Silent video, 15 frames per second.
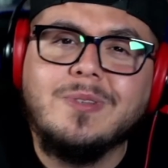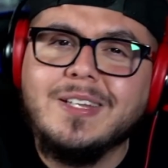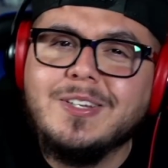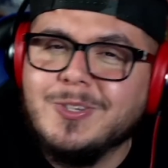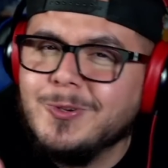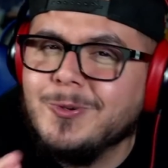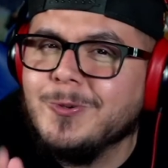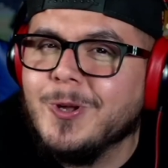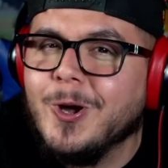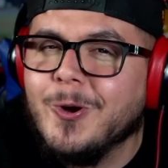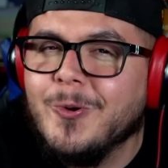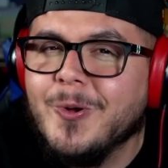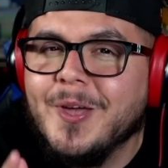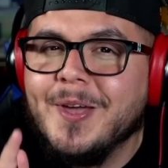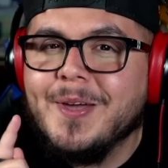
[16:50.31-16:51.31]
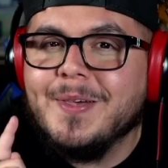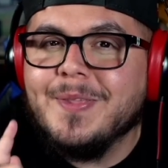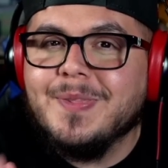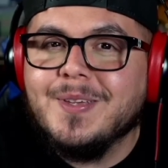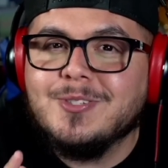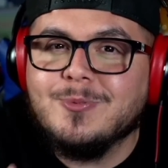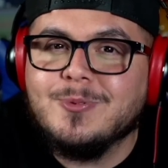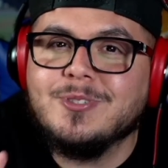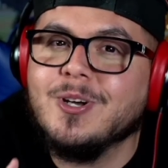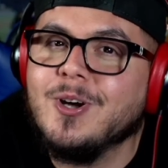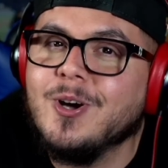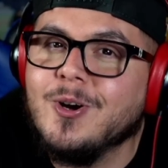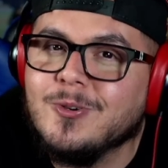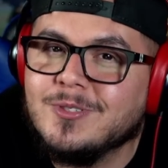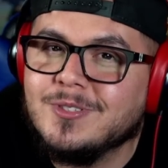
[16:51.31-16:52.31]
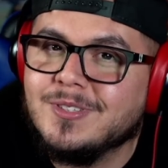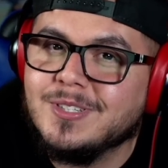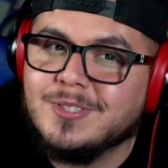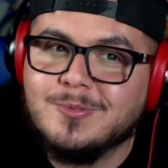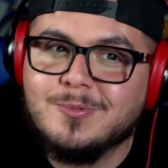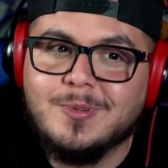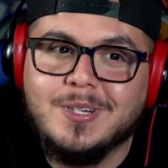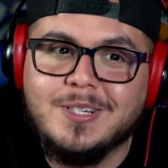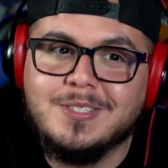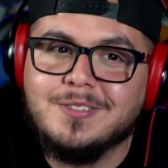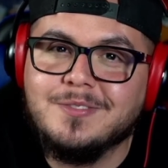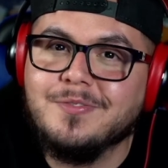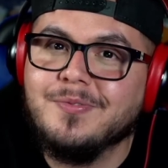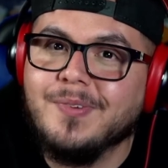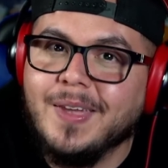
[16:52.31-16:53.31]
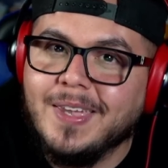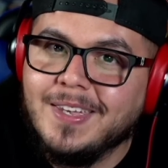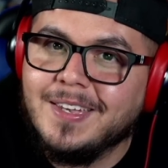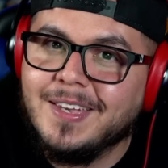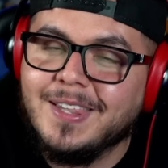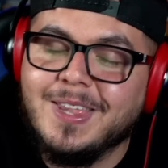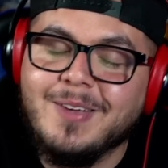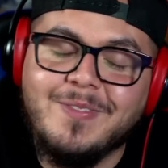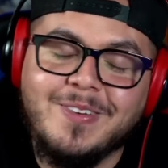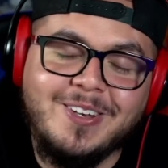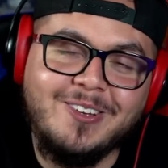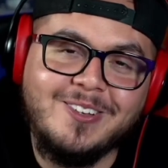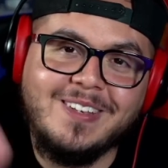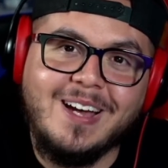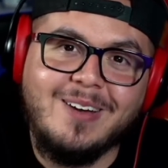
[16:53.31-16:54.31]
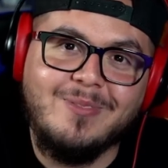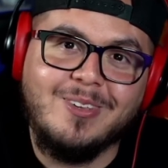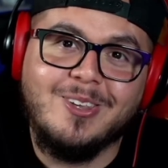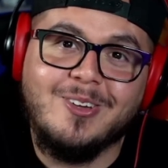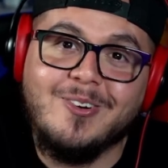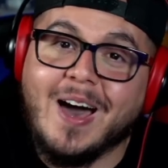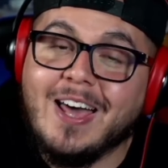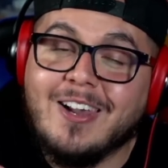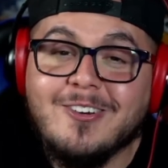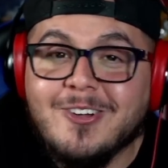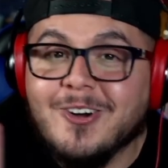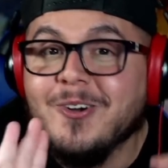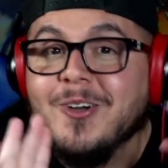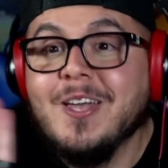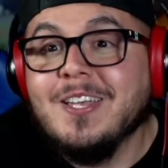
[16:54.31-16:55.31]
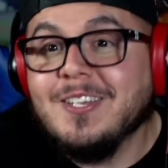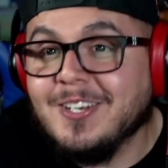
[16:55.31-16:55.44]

Did you know this was a hoax? This was fake? Let me know down below. I don't know.